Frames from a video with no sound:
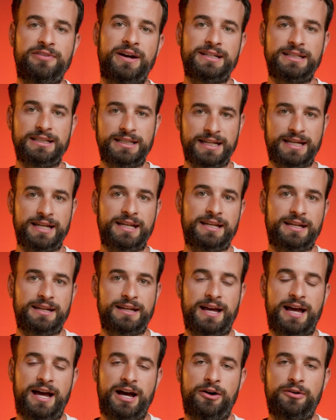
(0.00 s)
find a link
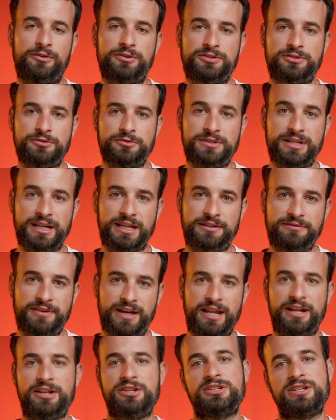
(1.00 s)
how to take
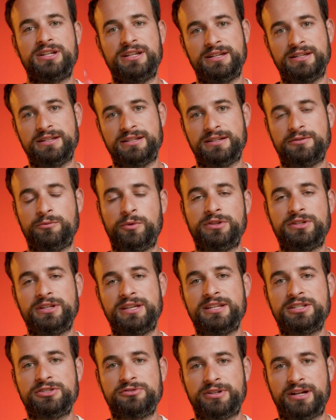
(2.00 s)
advantage and what the
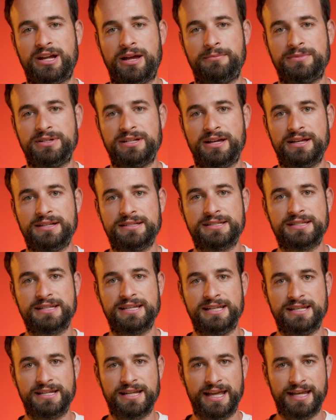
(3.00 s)
histogram does
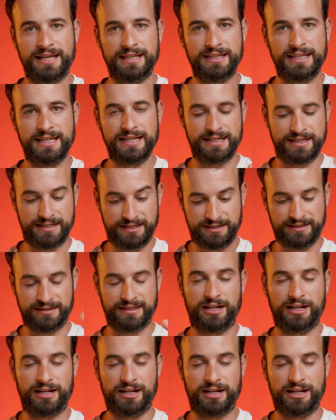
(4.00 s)
in a link